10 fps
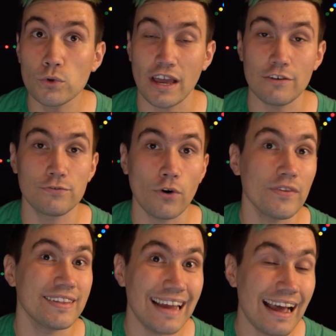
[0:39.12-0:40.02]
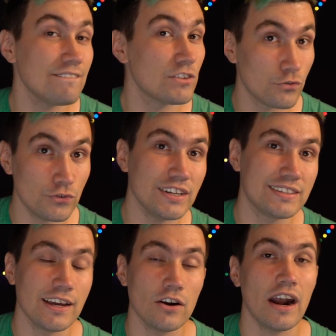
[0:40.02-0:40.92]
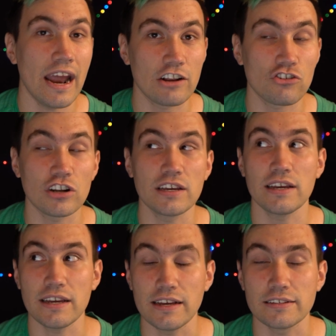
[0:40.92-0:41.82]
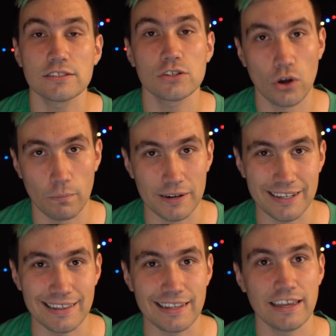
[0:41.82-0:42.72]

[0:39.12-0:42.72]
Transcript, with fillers: have thought that the free tier actually is completely